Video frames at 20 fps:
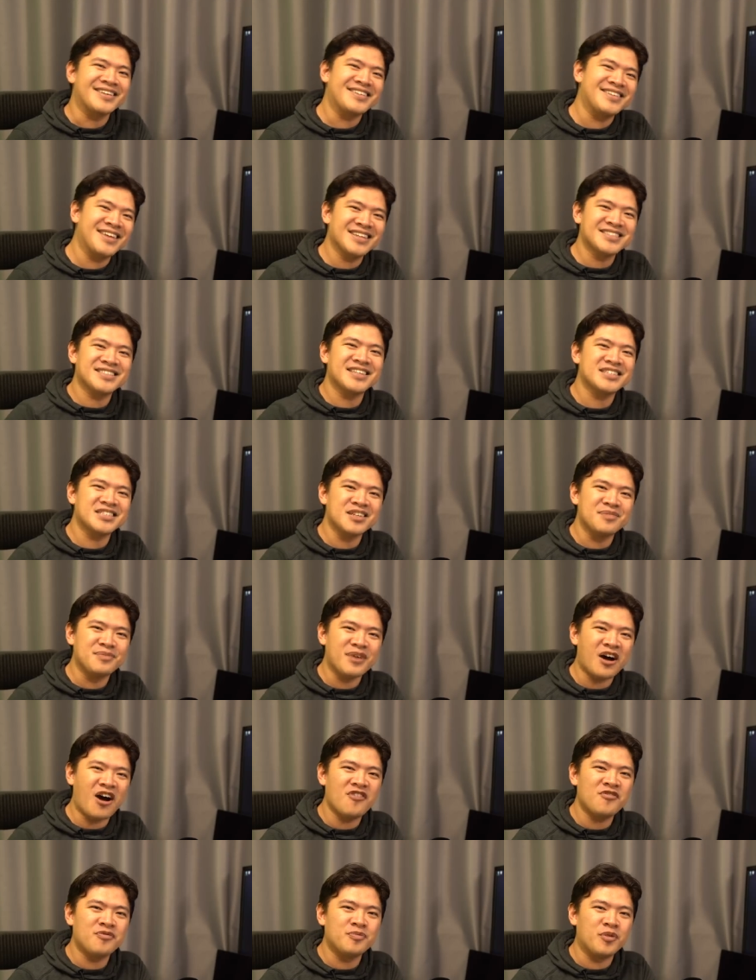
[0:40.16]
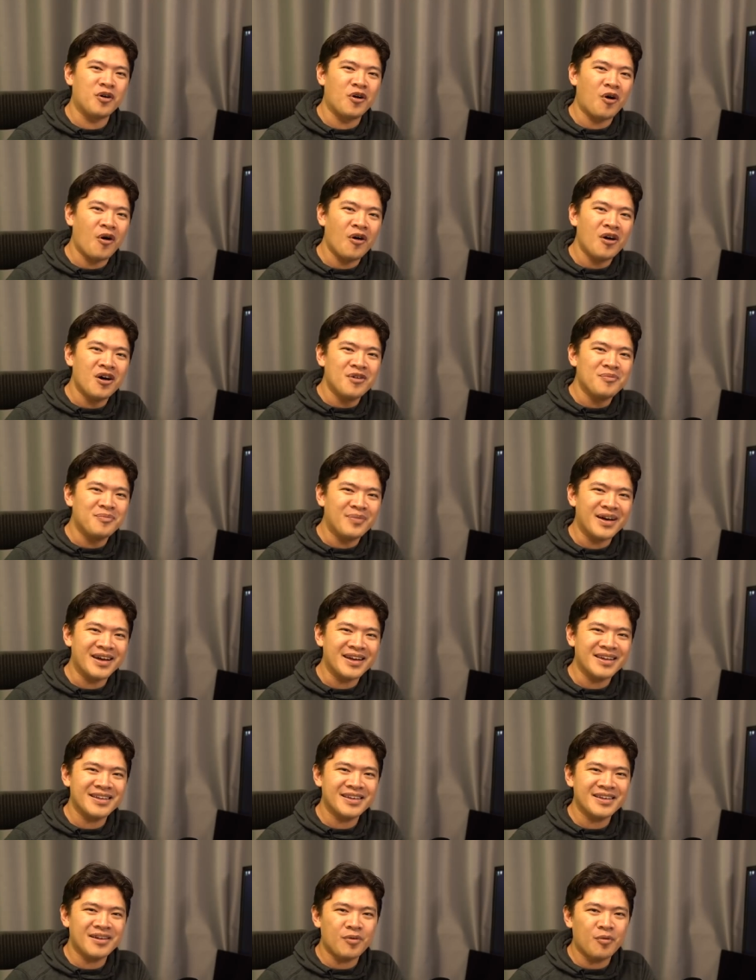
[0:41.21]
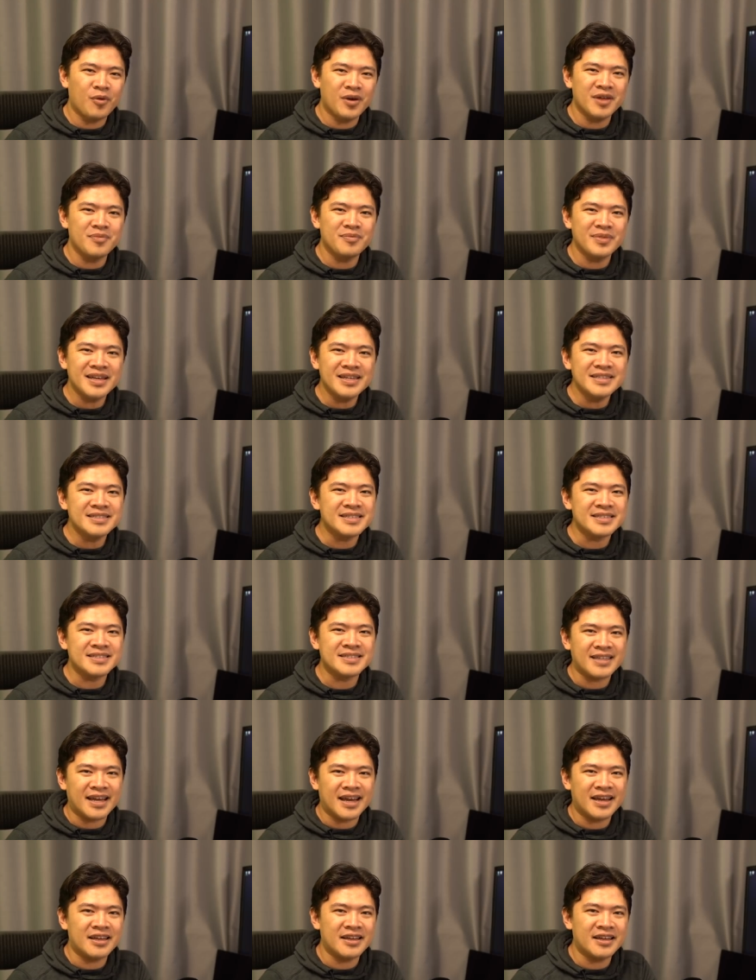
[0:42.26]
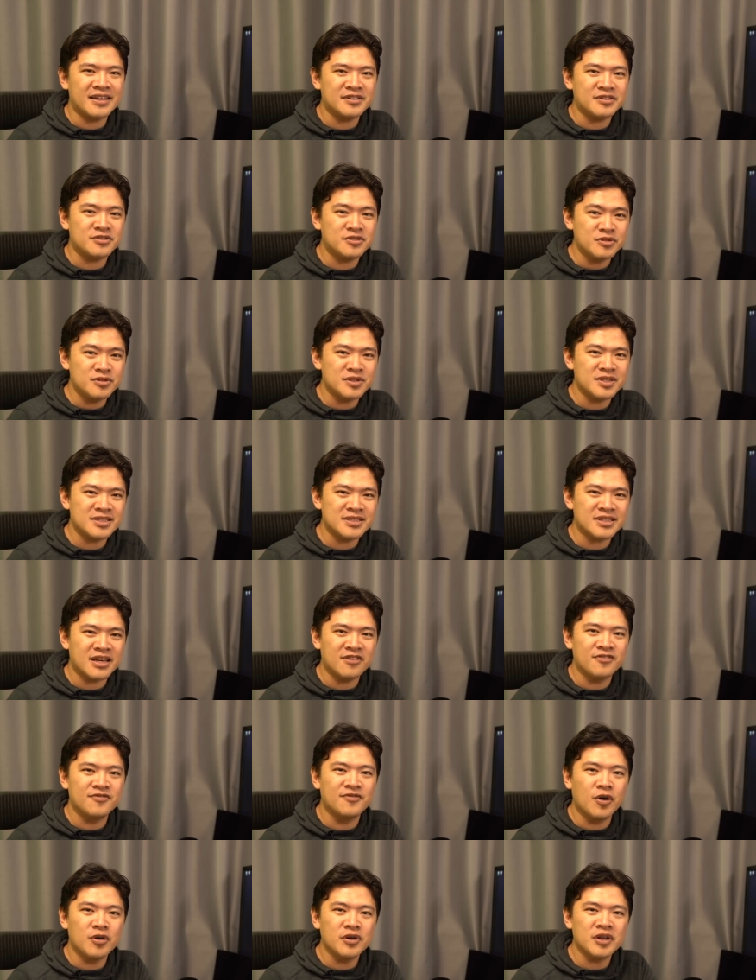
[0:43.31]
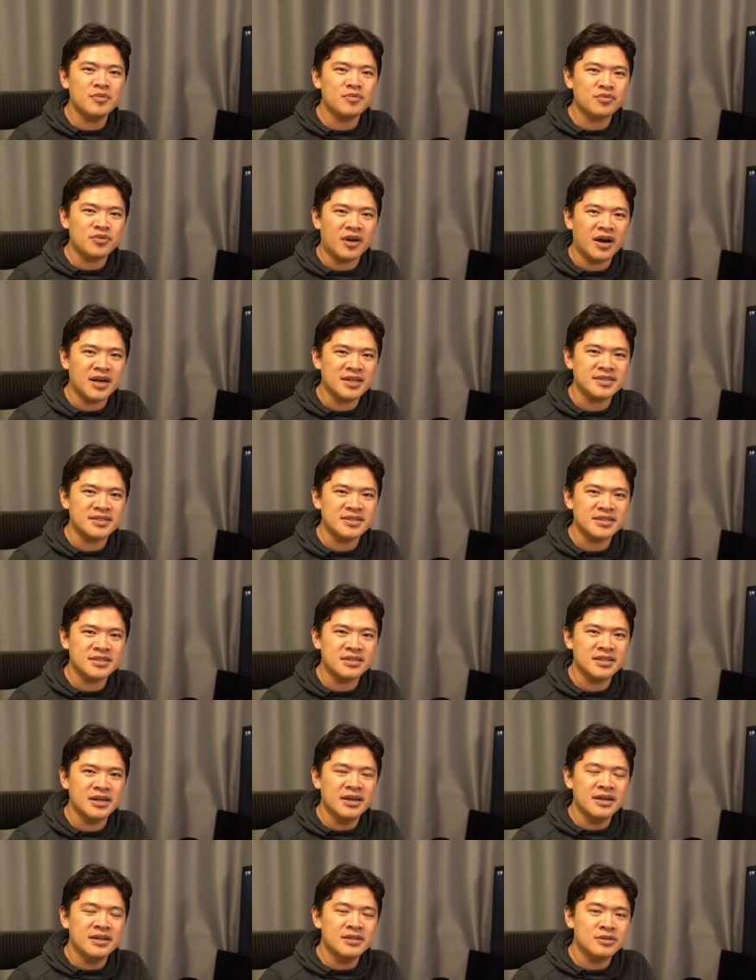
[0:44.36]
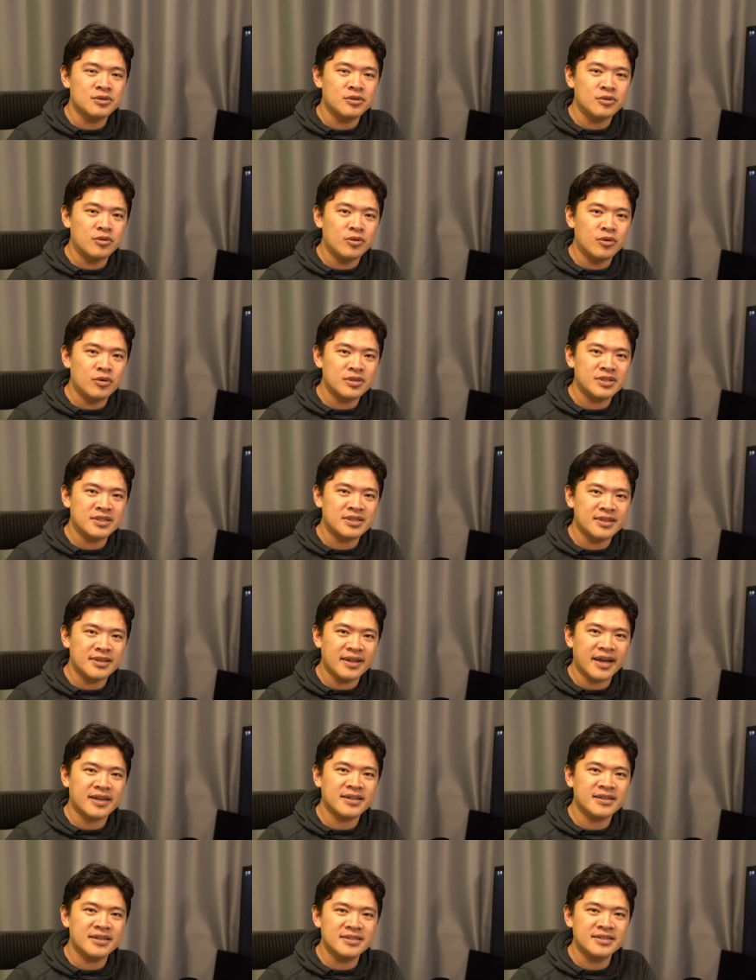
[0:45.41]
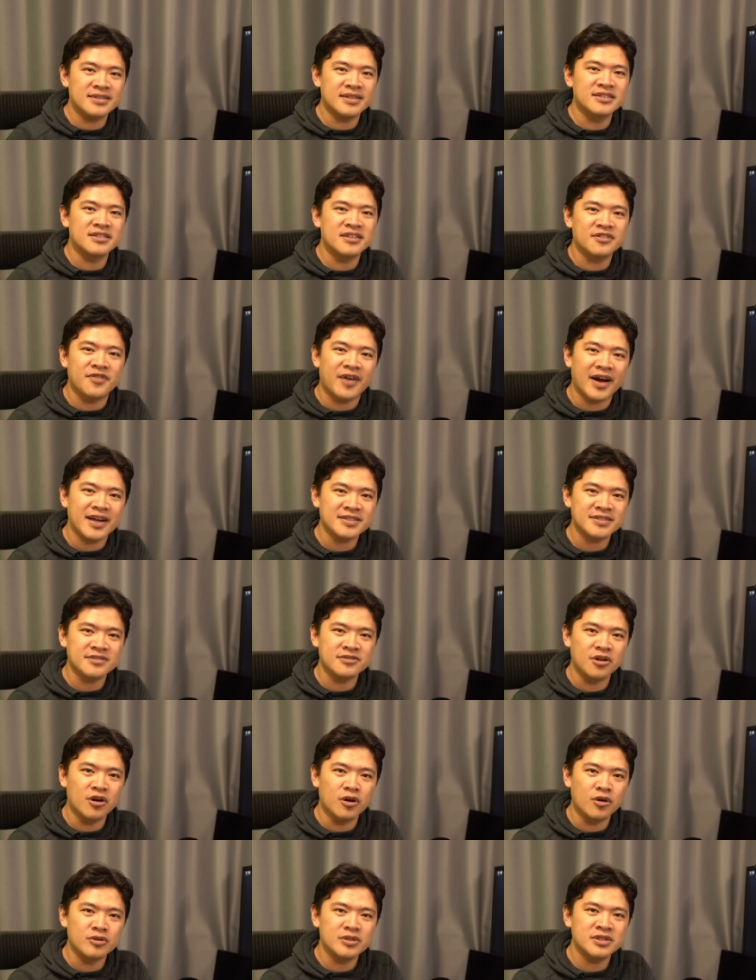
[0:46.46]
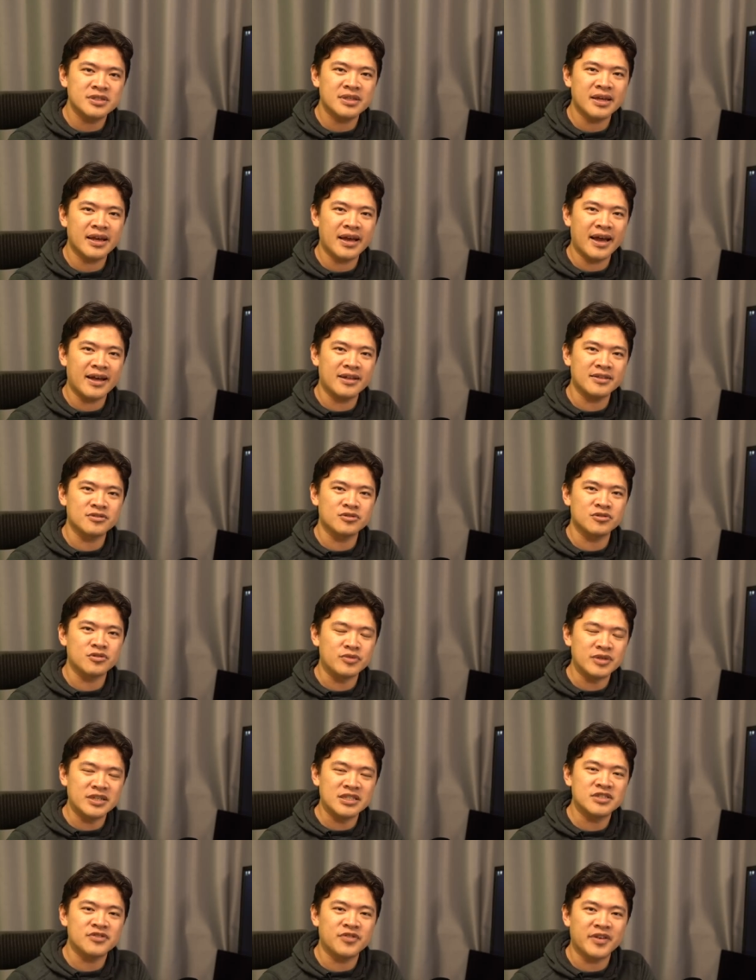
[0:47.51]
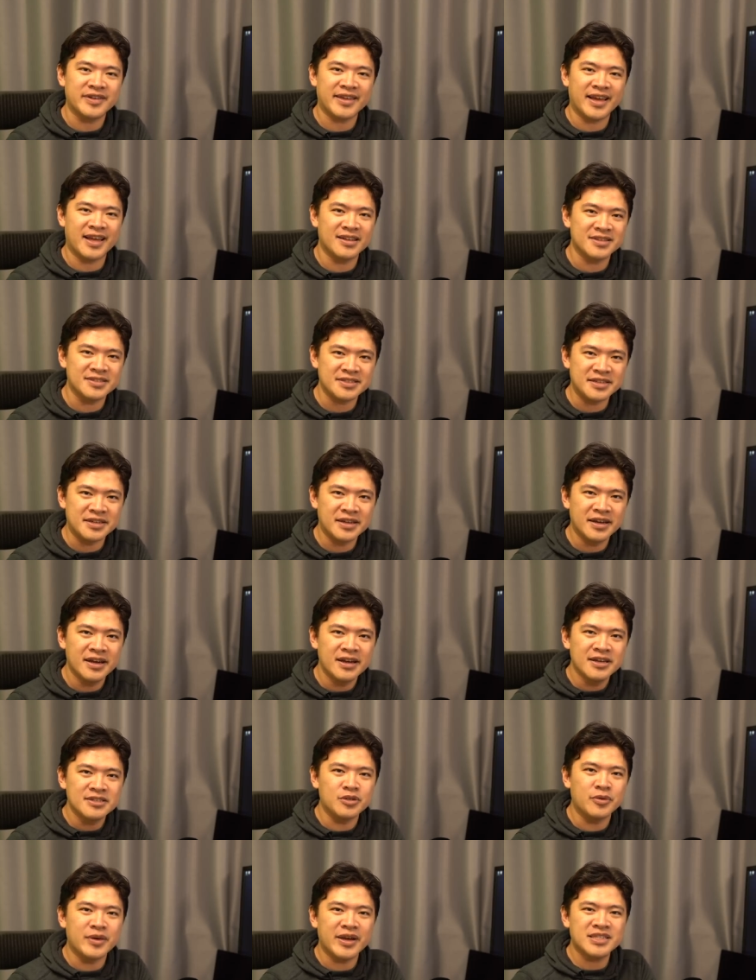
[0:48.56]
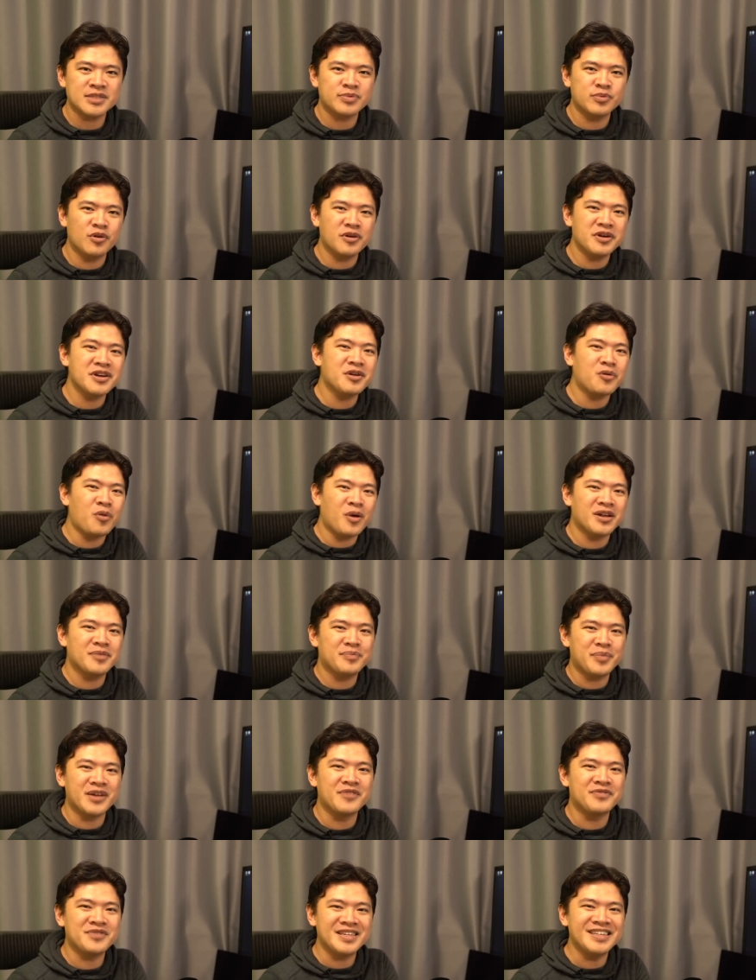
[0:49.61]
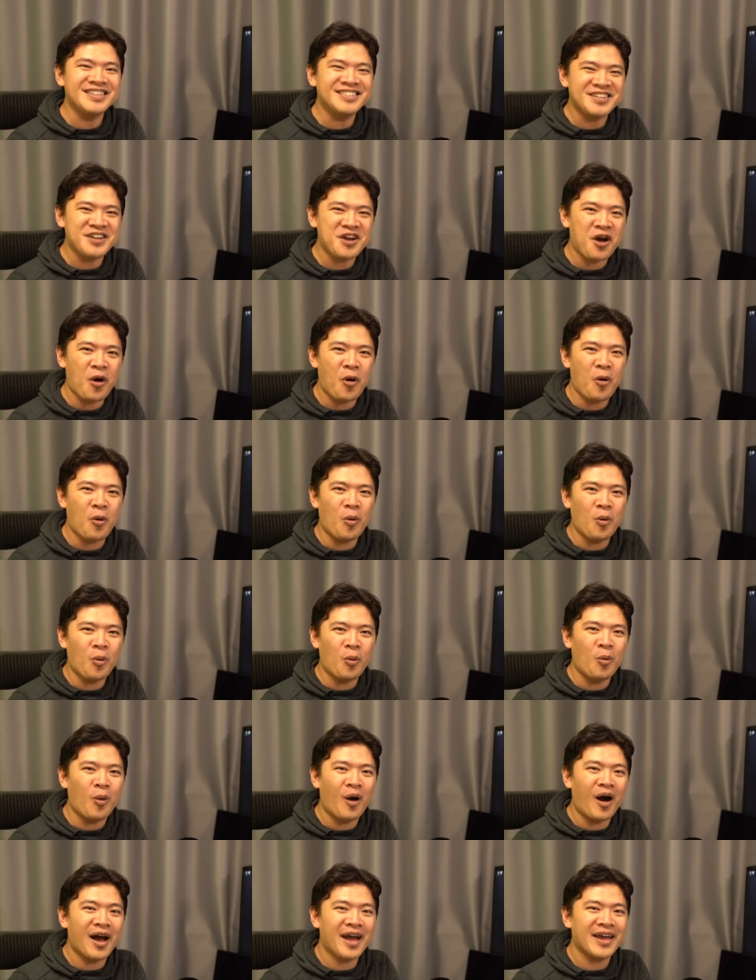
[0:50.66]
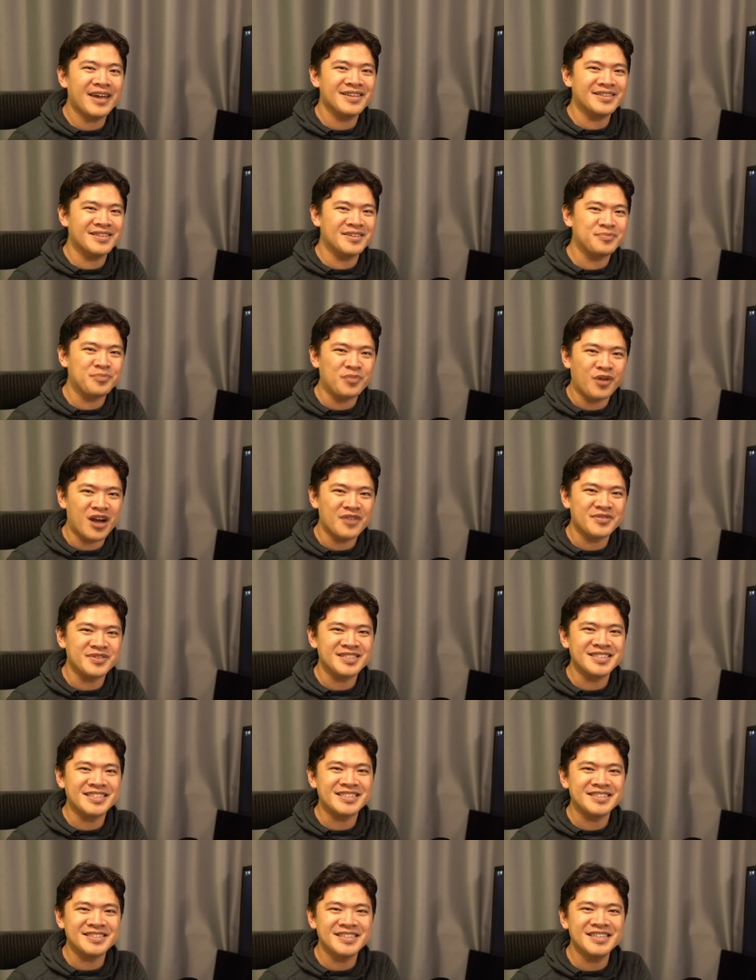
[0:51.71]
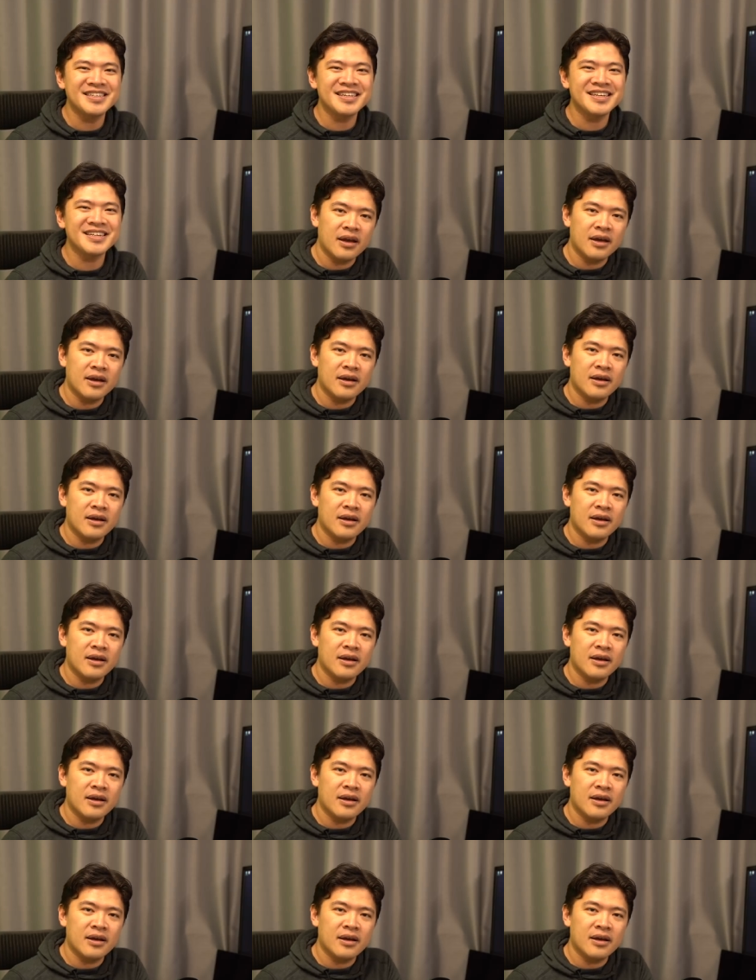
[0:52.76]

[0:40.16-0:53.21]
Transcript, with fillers: Yes, that's a mouthful, but what it means is that it uses a voting process to select incentivized nodes and to reach finality. So we explore in quite a bit of detail why the privacy is needed.